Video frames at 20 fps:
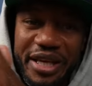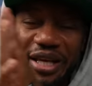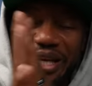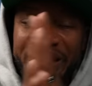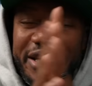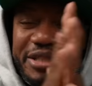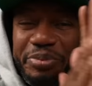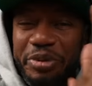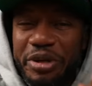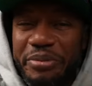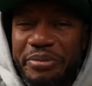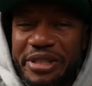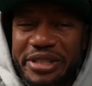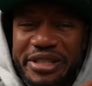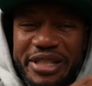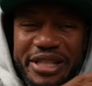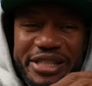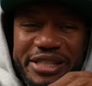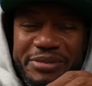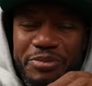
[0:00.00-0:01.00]
It's pretty much
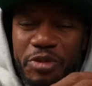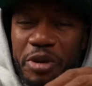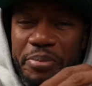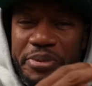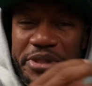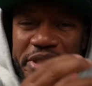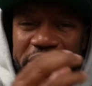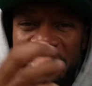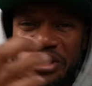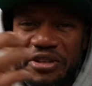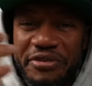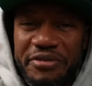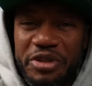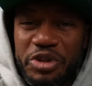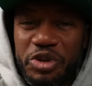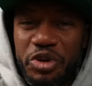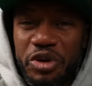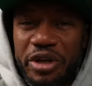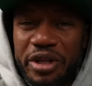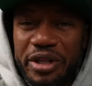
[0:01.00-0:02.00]
a small percentage of the
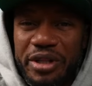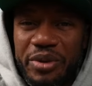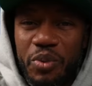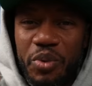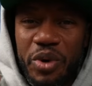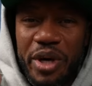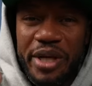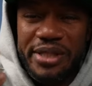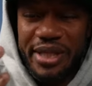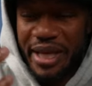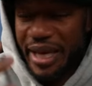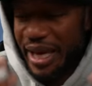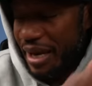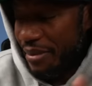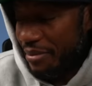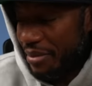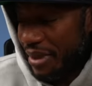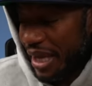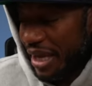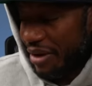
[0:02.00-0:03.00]
Jordan ones. I had
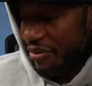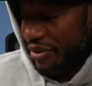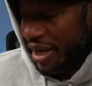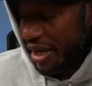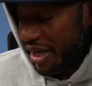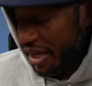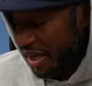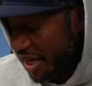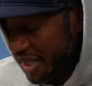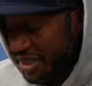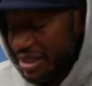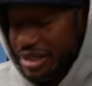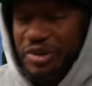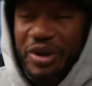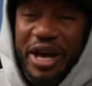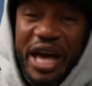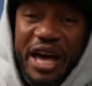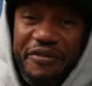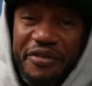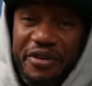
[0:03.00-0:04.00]
them laying right here. I still
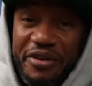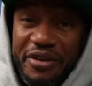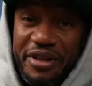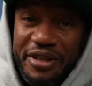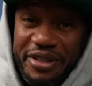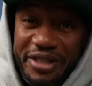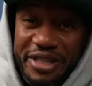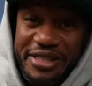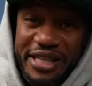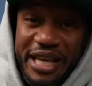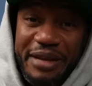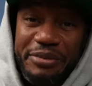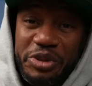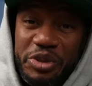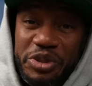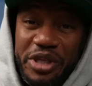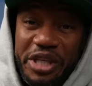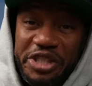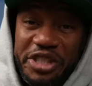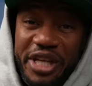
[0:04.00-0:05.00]
have a, the same
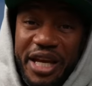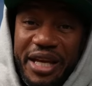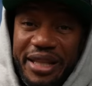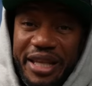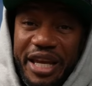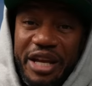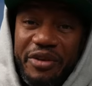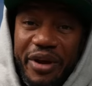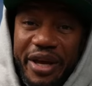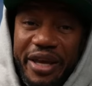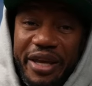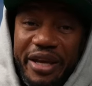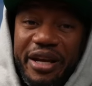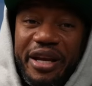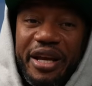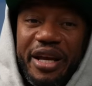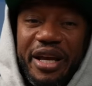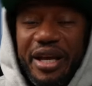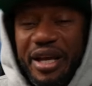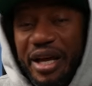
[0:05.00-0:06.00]
shoes I shot laying right here.
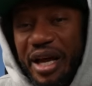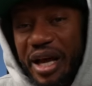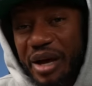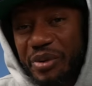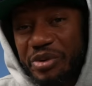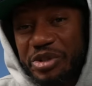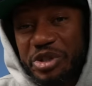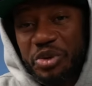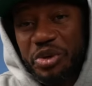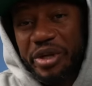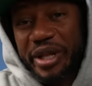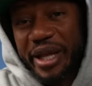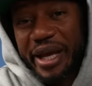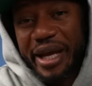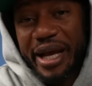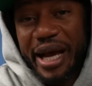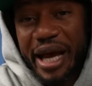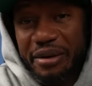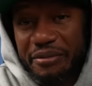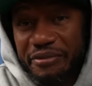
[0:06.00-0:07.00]
I was doing that
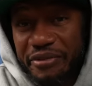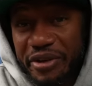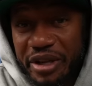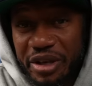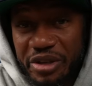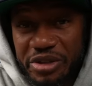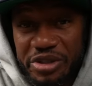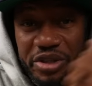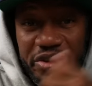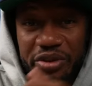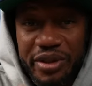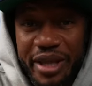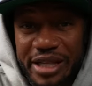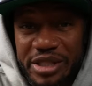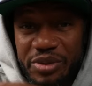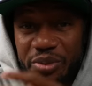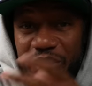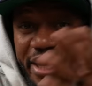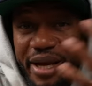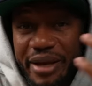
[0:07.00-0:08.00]
got them video, so
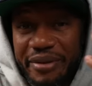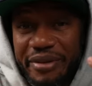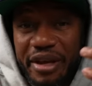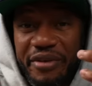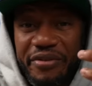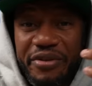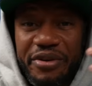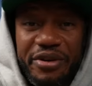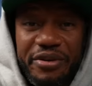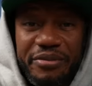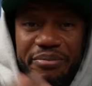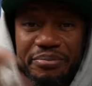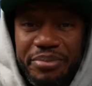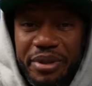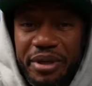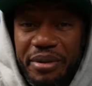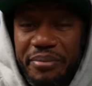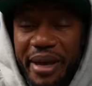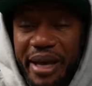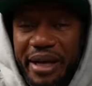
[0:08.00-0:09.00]
that's why I never
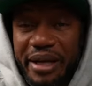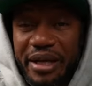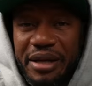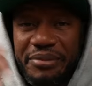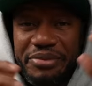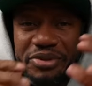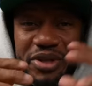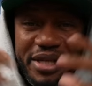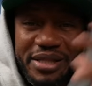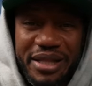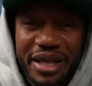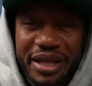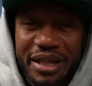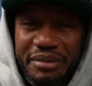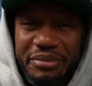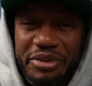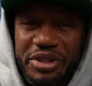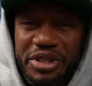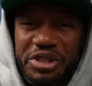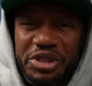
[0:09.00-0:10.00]
put them back up. So I was like,
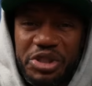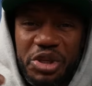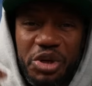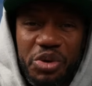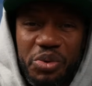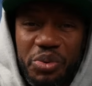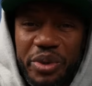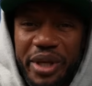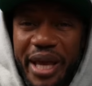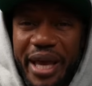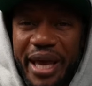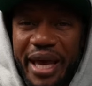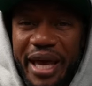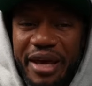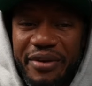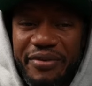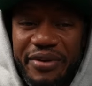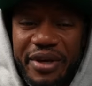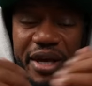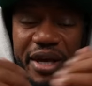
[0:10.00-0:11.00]
let me just show what I
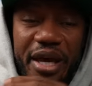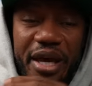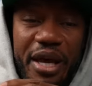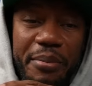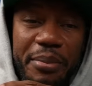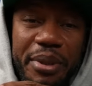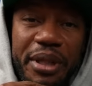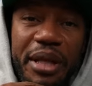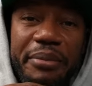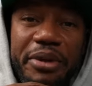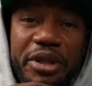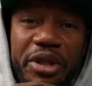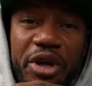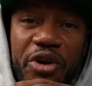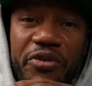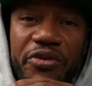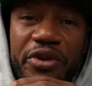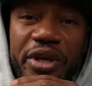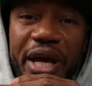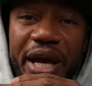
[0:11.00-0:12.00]
have. But let me know
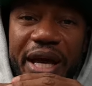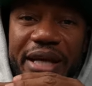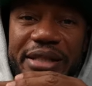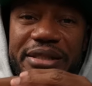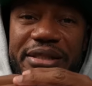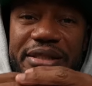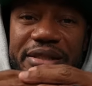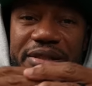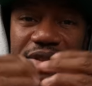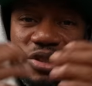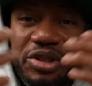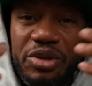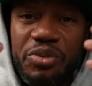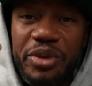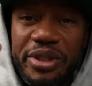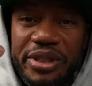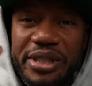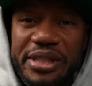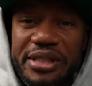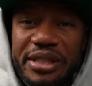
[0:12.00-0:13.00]
if you guys still
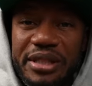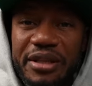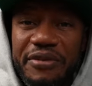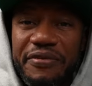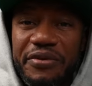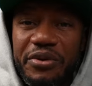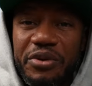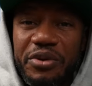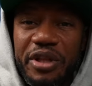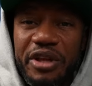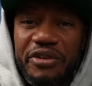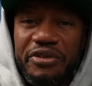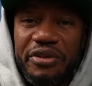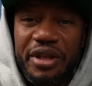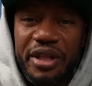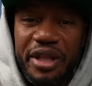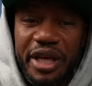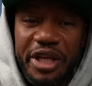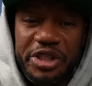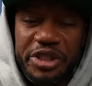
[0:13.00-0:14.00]
want to see the full length
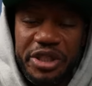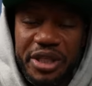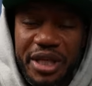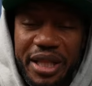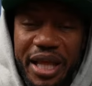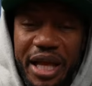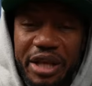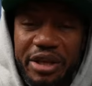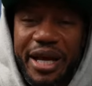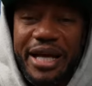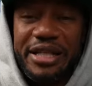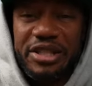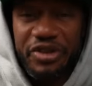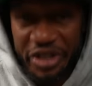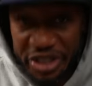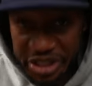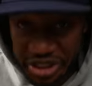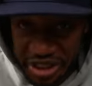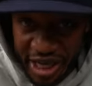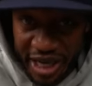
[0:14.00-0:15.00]
collection. A lot of you guys
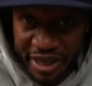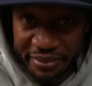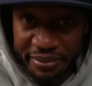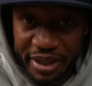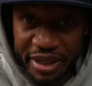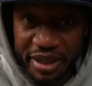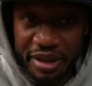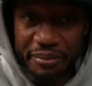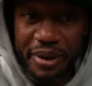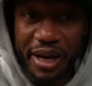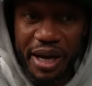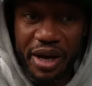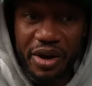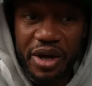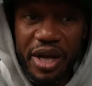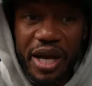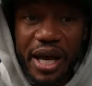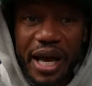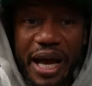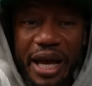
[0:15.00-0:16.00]
already chime in
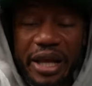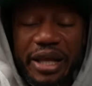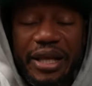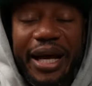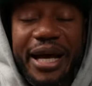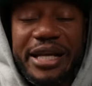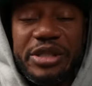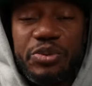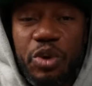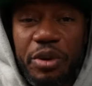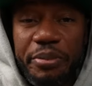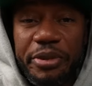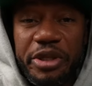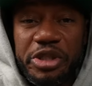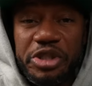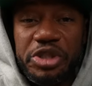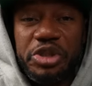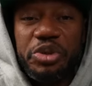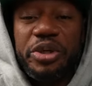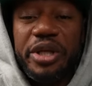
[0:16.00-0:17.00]
about how you guys want me to
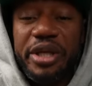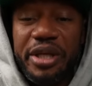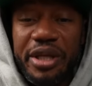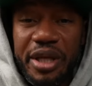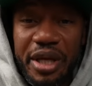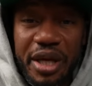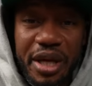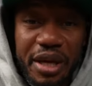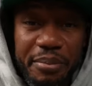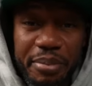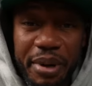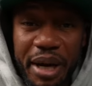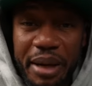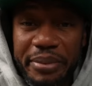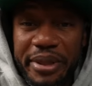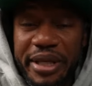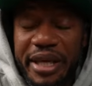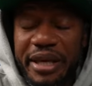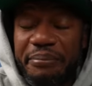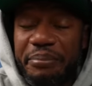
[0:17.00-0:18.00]
shoot it.
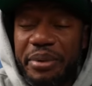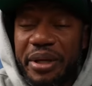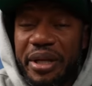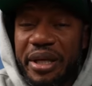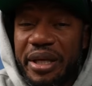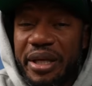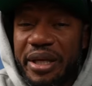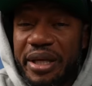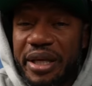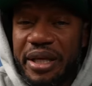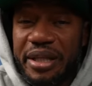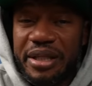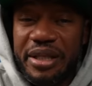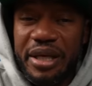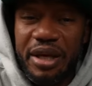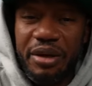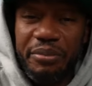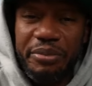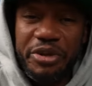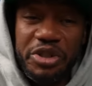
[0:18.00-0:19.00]
Probably get Benny again to
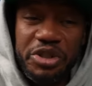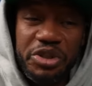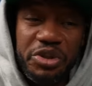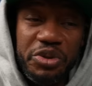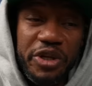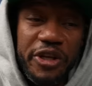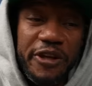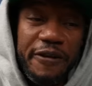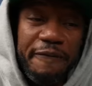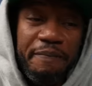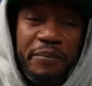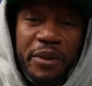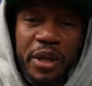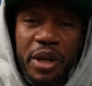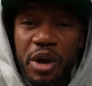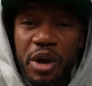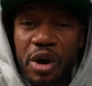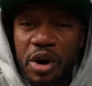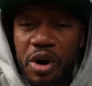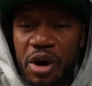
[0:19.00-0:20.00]
help me shoot it.
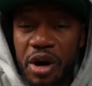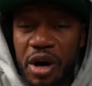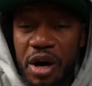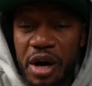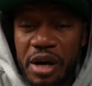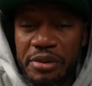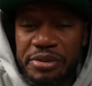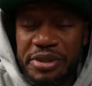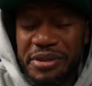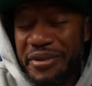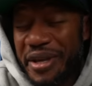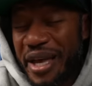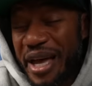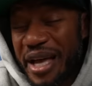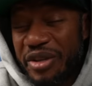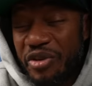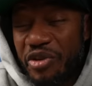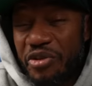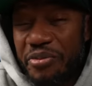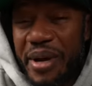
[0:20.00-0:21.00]
Um, some of y'all
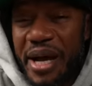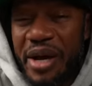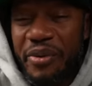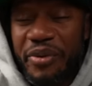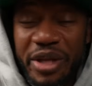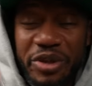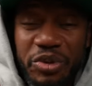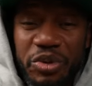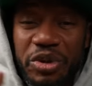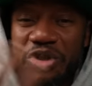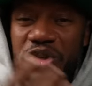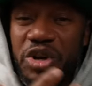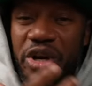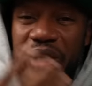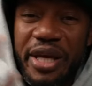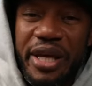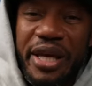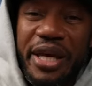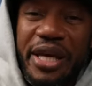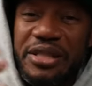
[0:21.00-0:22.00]
don't mind when I do the
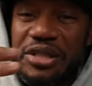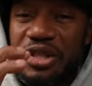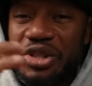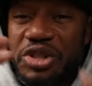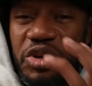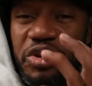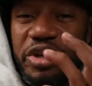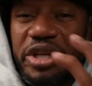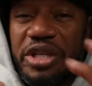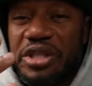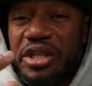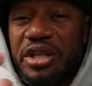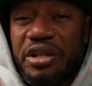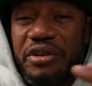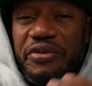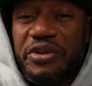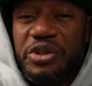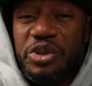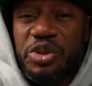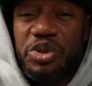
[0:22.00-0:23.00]
talking heads and show each
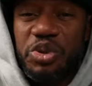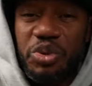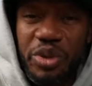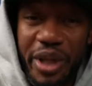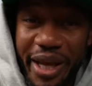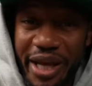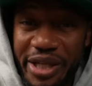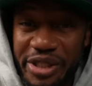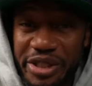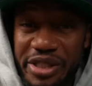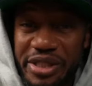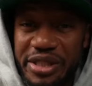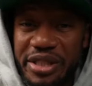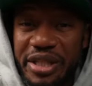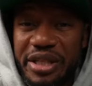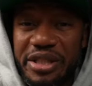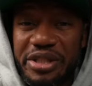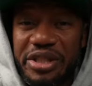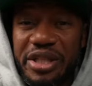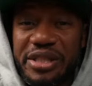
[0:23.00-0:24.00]
individual shoe like I just
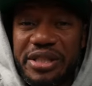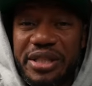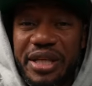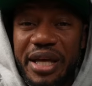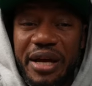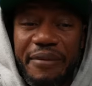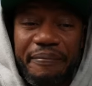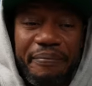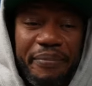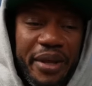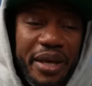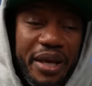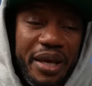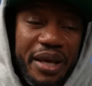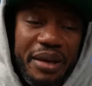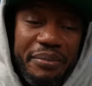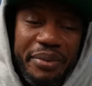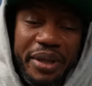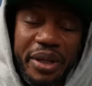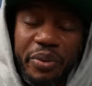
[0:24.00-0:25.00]
did just now.
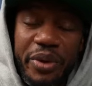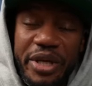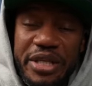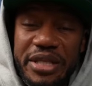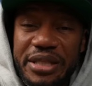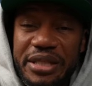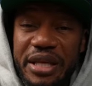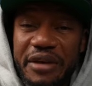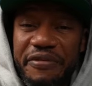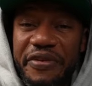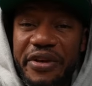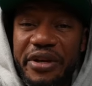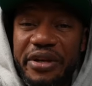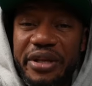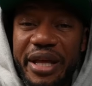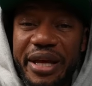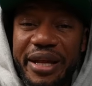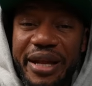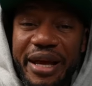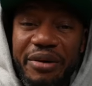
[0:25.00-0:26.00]
But anyways, as I figure
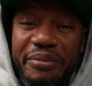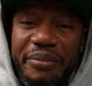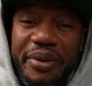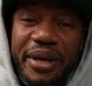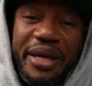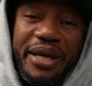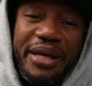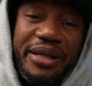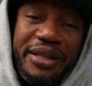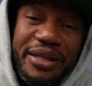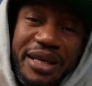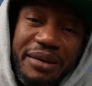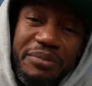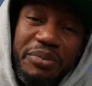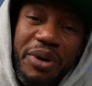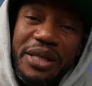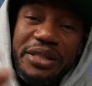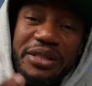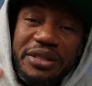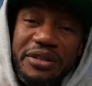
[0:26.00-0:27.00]
that out, man, keep
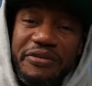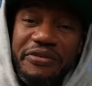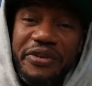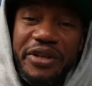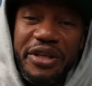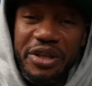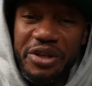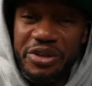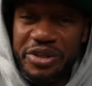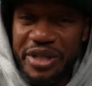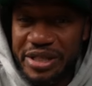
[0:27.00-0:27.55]
watching the videos.